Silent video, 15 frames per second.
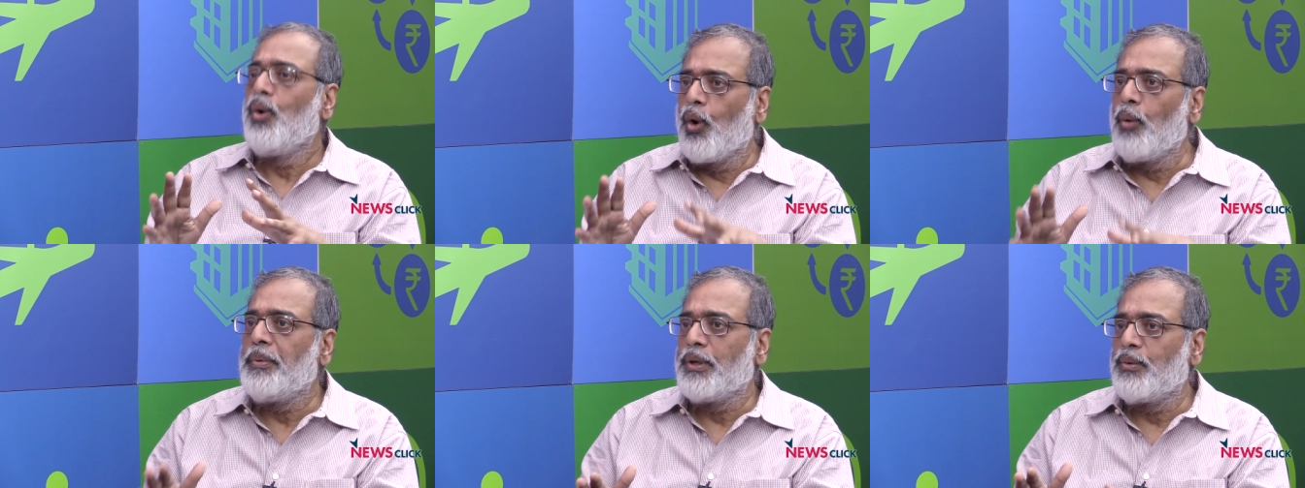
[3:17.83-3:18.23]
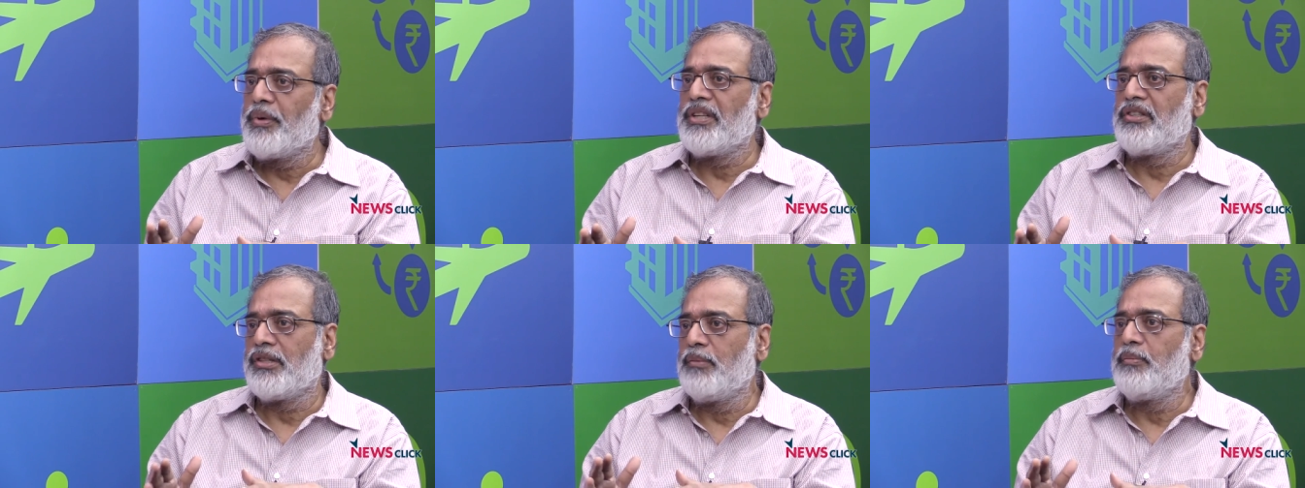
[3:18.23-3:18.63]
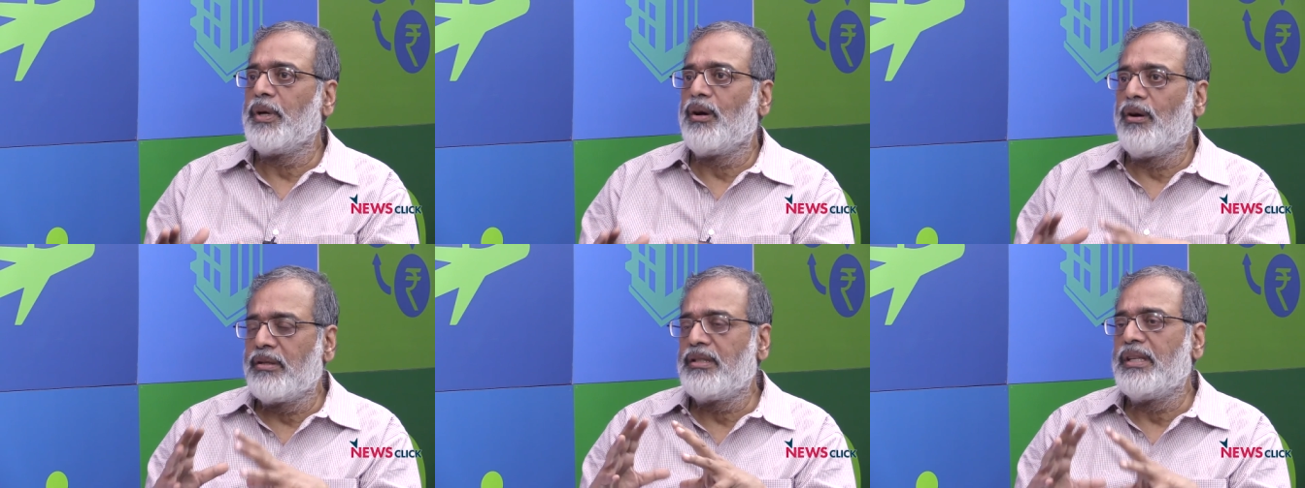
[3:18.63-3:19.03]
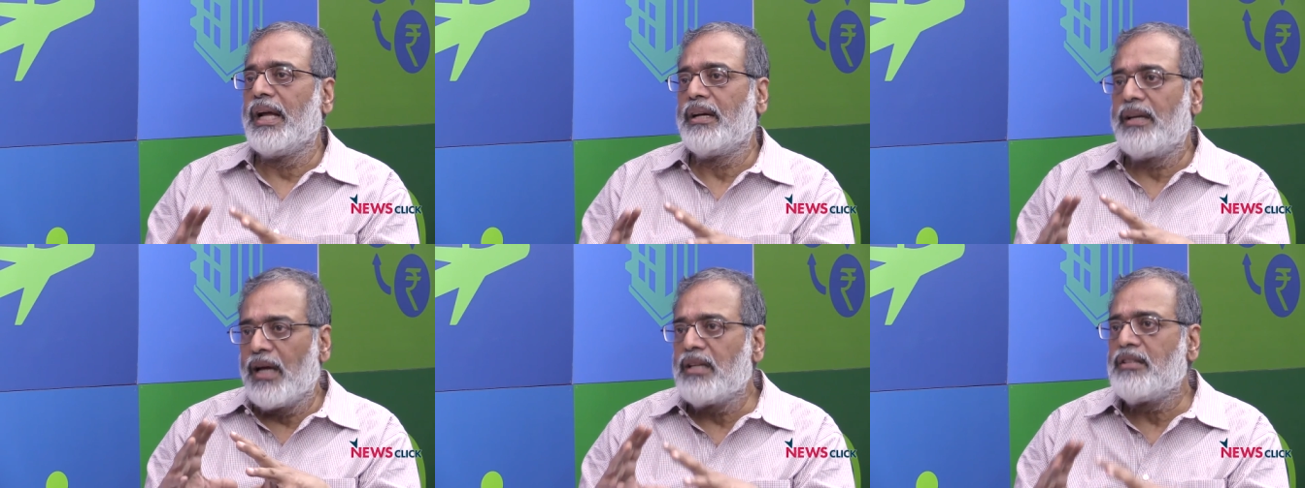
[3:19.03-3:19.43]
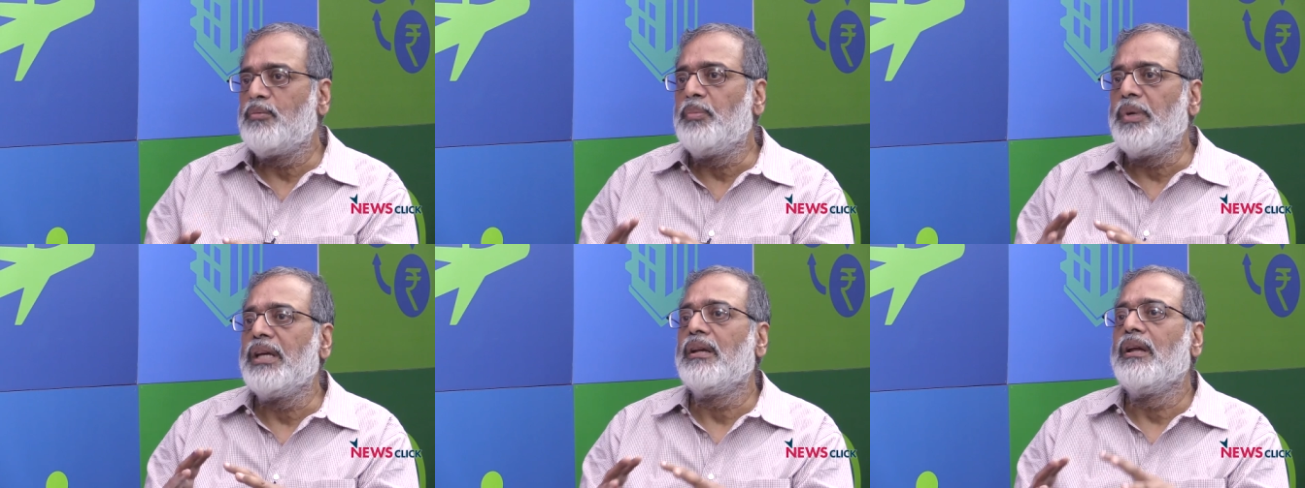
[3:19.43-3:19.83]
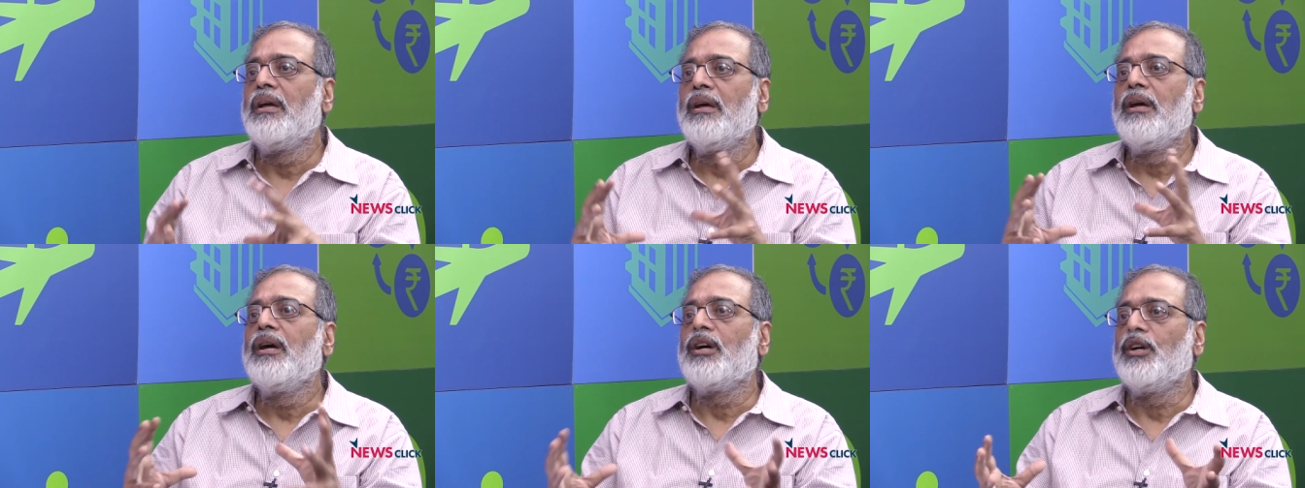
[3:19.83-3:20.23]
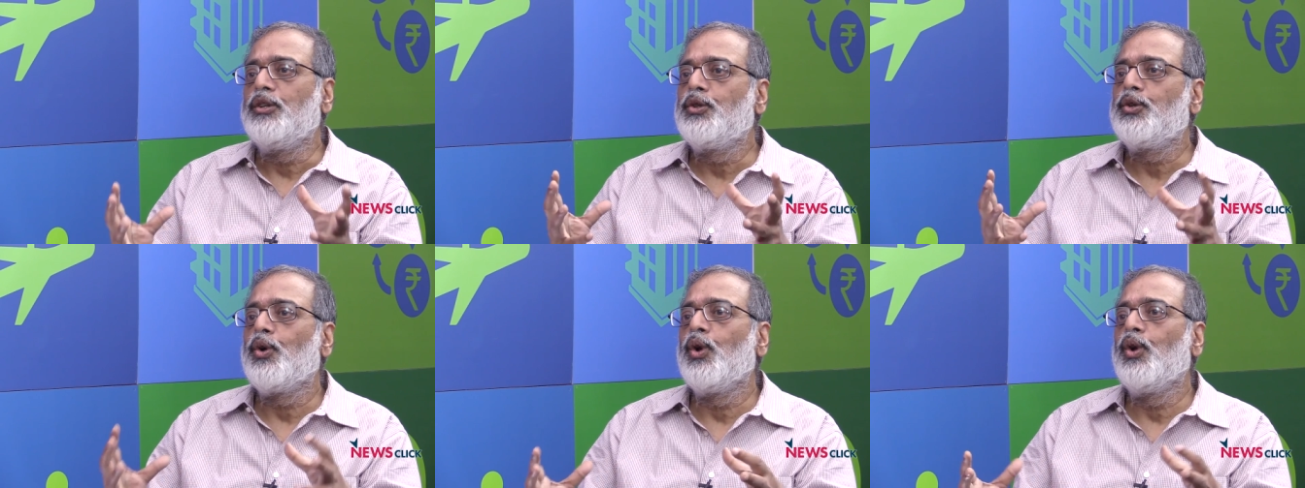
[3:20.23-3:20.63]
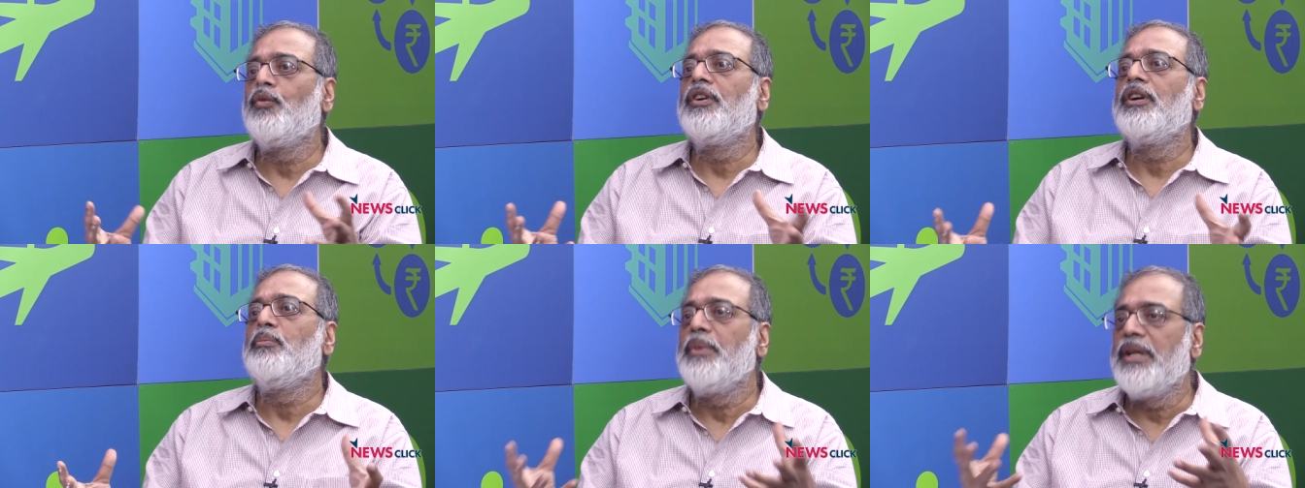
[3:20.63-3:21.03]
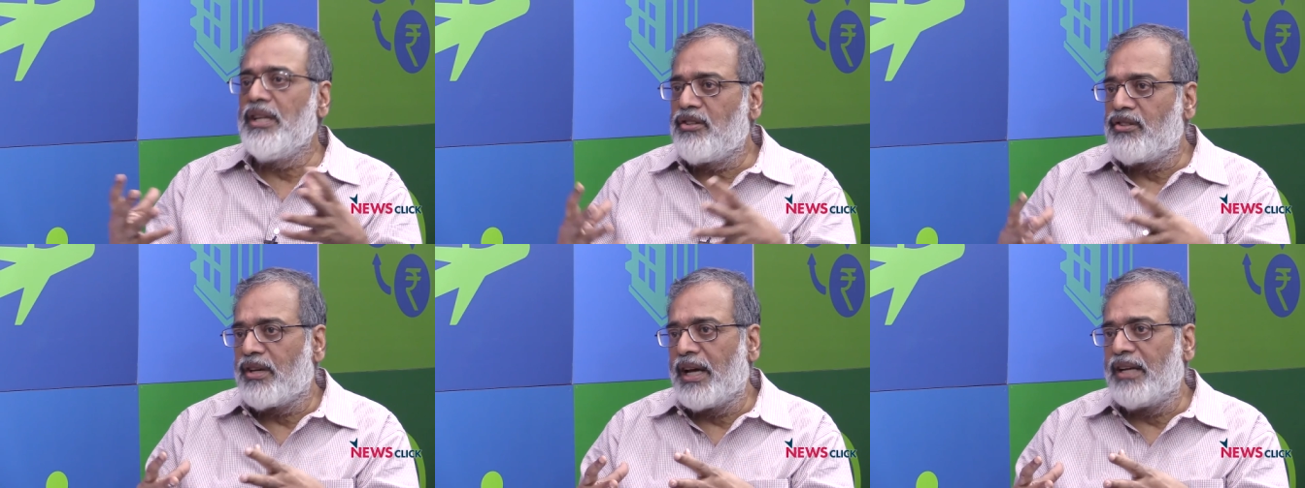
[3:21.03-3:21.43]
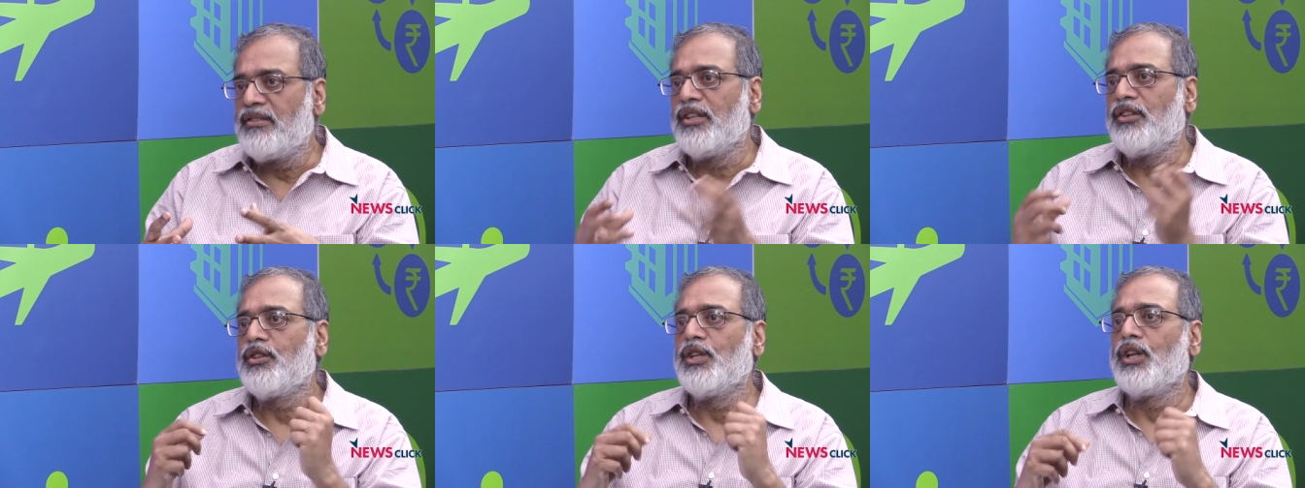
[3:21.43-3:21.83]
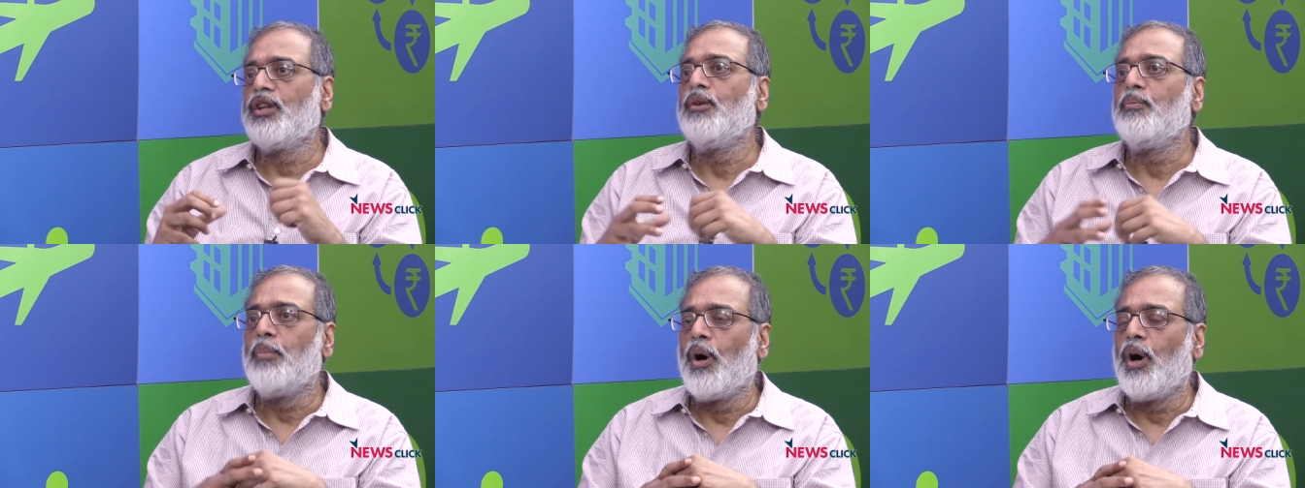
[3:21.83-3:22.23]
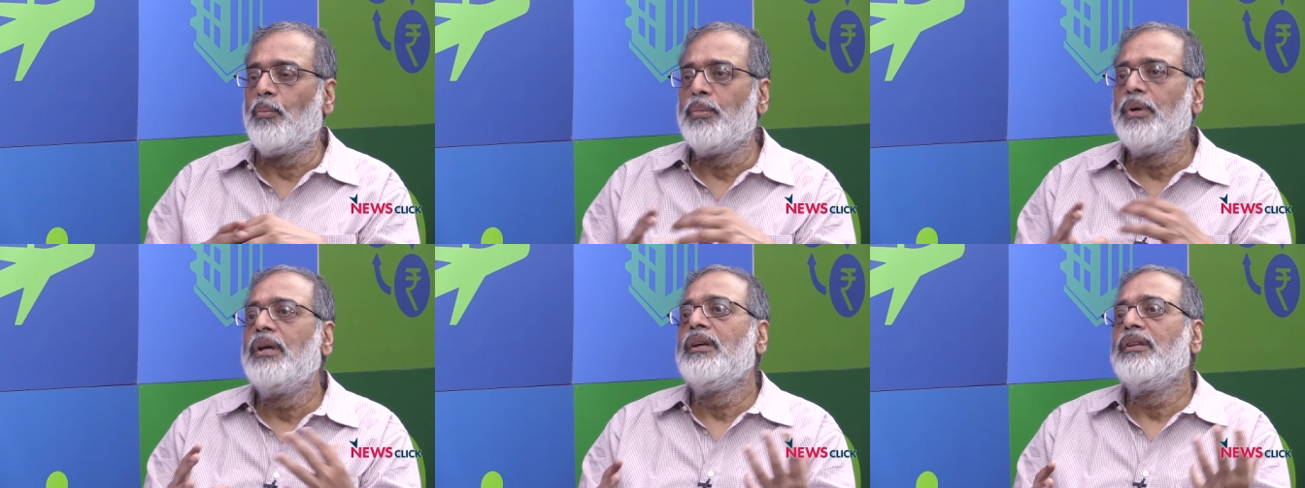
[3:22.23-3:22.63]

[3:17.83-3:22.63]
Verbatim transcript: Open question because that does mean control over miniaturization of the bomb,